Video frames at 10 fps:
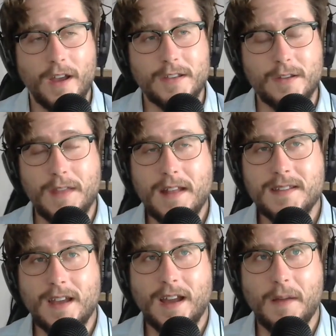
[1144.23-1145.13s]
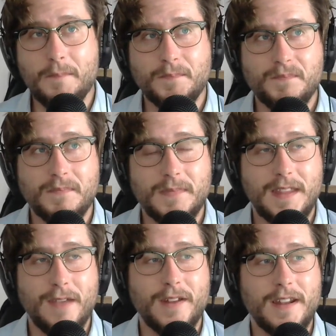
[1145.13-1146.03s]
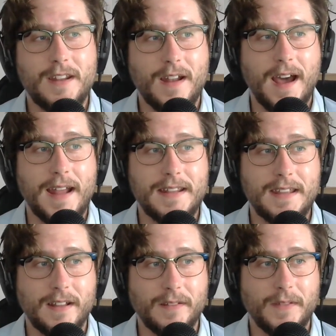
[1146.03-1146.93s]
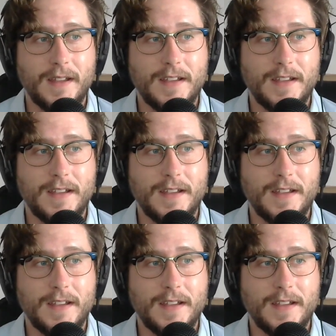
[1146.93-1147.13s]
So that's definitely not ideal.